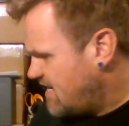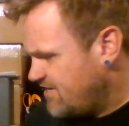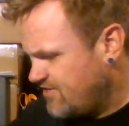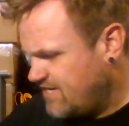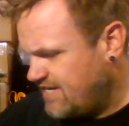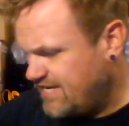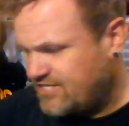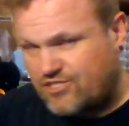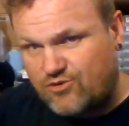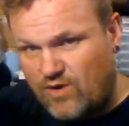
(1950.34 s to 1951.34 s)
You're going to get
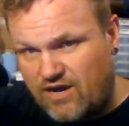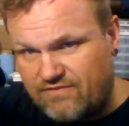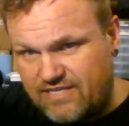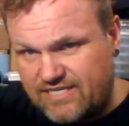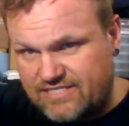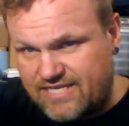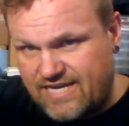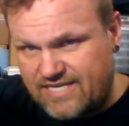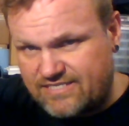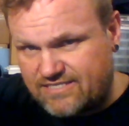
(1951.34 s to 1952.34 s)
12 of these
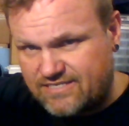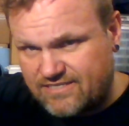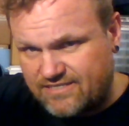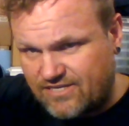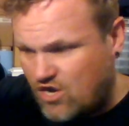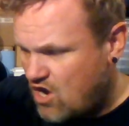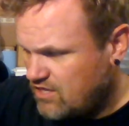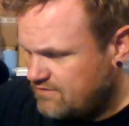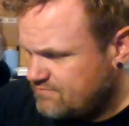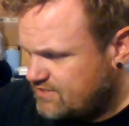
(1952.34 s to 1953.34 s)
kids, the
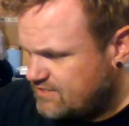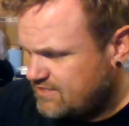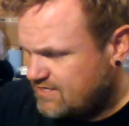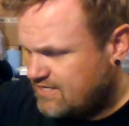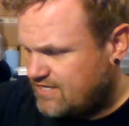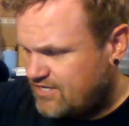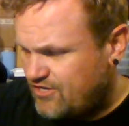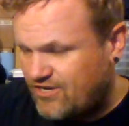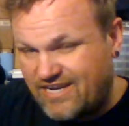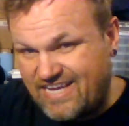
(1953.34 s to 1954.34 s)
columns.
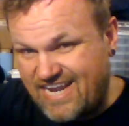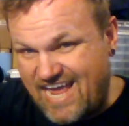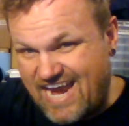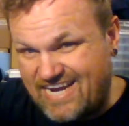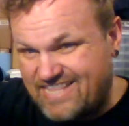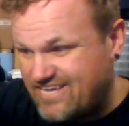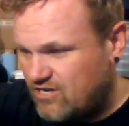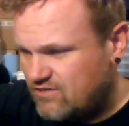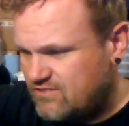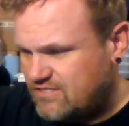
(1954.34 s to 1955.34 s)
You're going to get 8 of
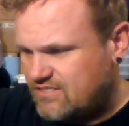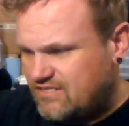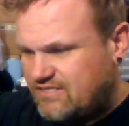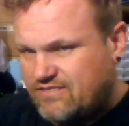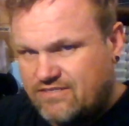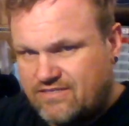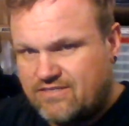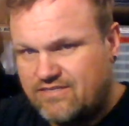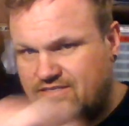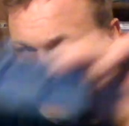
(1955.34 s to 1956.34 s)
those.
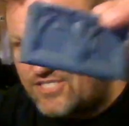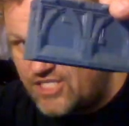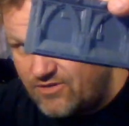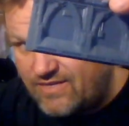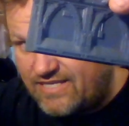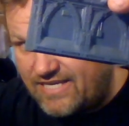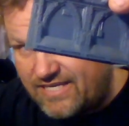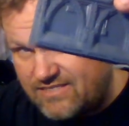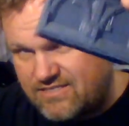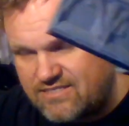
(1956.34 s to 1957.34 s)
2 of
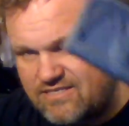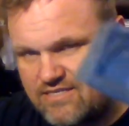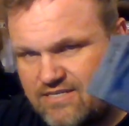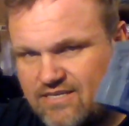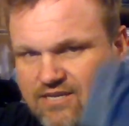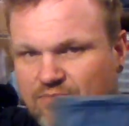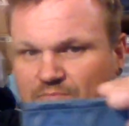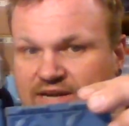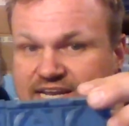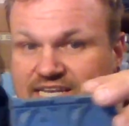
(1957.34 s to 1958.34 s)
these,
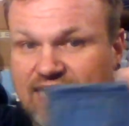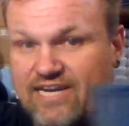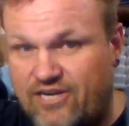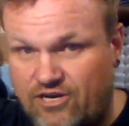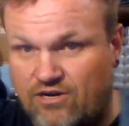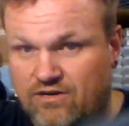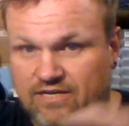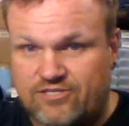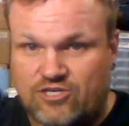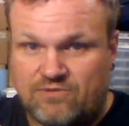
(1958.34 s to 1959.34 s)
but in linear,
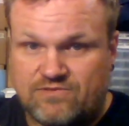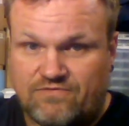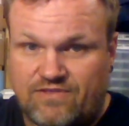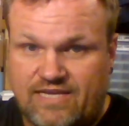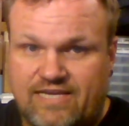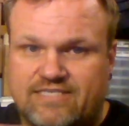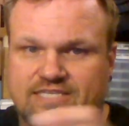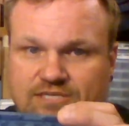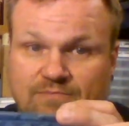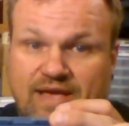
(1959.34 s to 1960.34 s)
in terms of these, it
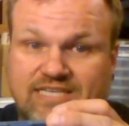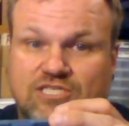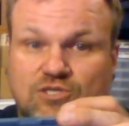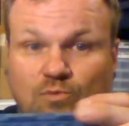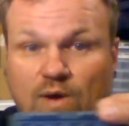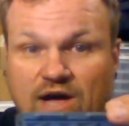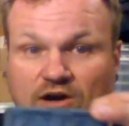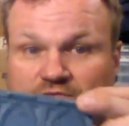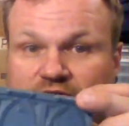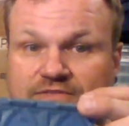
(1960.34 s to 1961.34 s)
makes
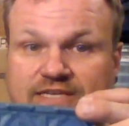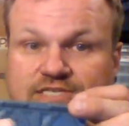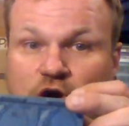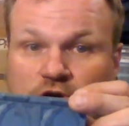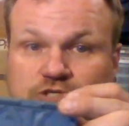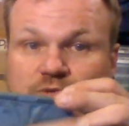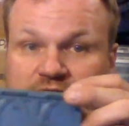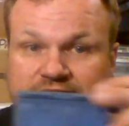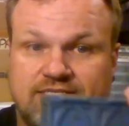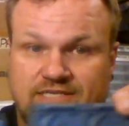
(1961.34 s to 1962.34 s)
12 of these
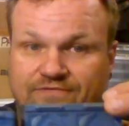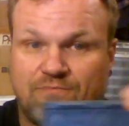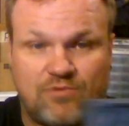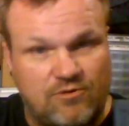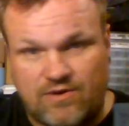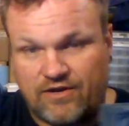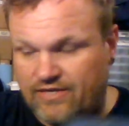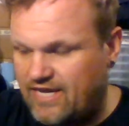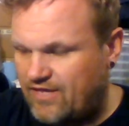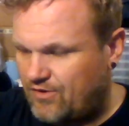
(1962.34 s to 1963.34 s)
archways if you put them all
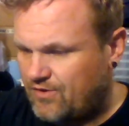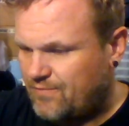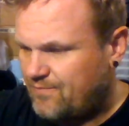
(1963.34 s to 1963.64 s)
together.